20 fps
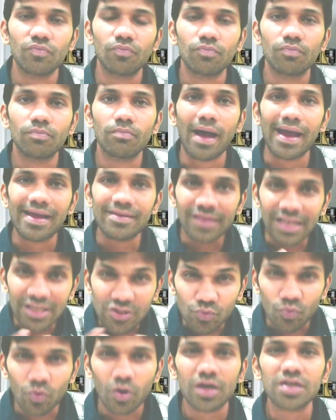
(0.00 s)
By these
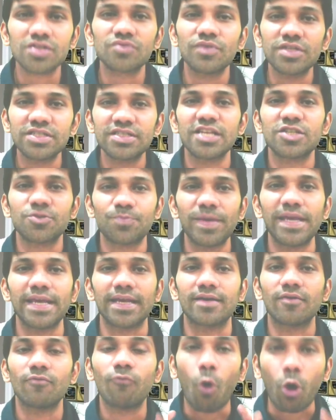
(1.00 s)
words which they speak,
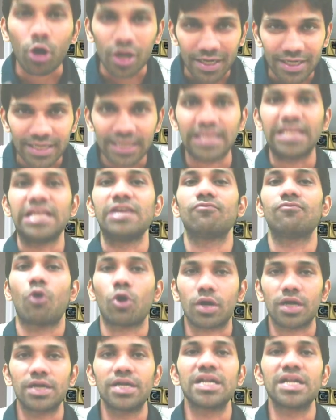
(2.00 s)
warranty,
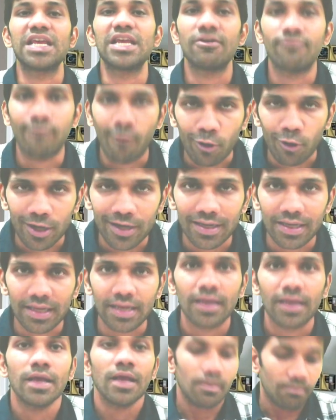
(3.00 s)
warranty, warranty.
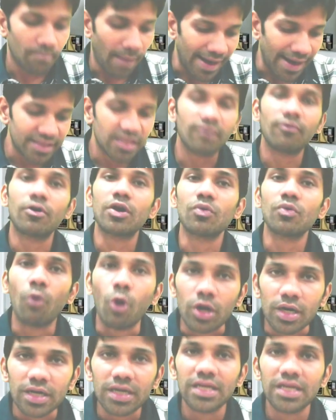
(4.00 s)
By the word
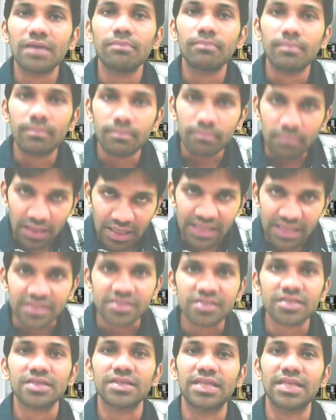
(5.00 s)
warranty means
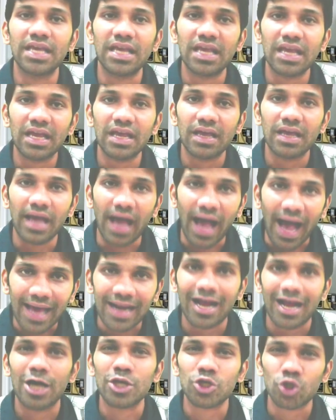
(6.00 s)
they are
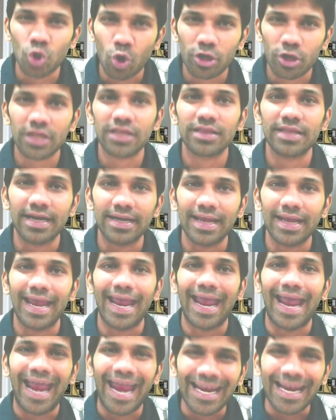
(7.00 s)
assuring that
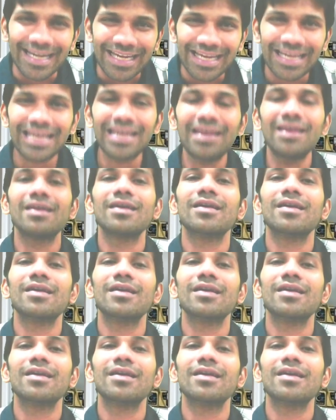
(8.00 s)
any